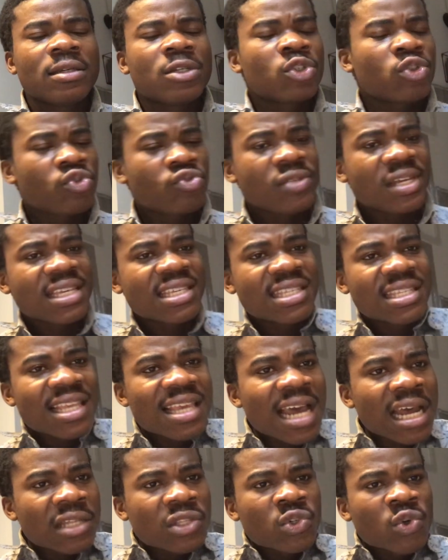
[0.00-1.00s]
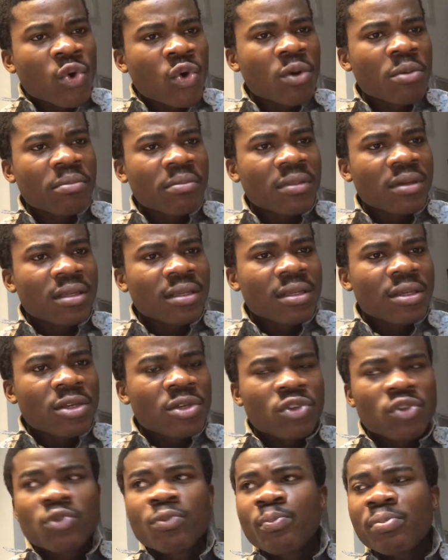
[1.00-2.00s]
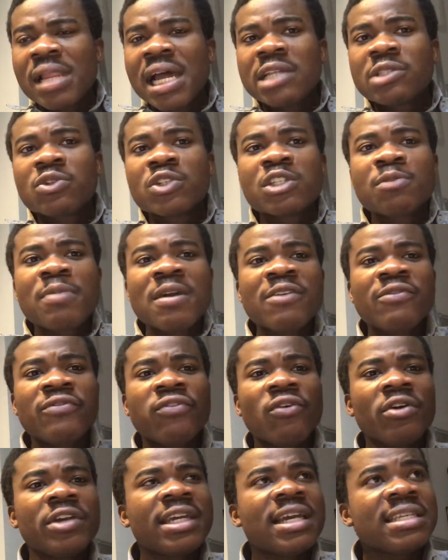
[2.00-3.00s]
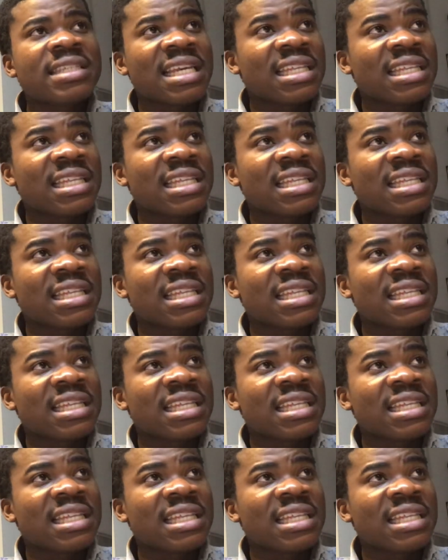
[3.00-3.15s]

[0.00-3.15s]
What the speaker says: Students stay at home. You plan to spend 4 years.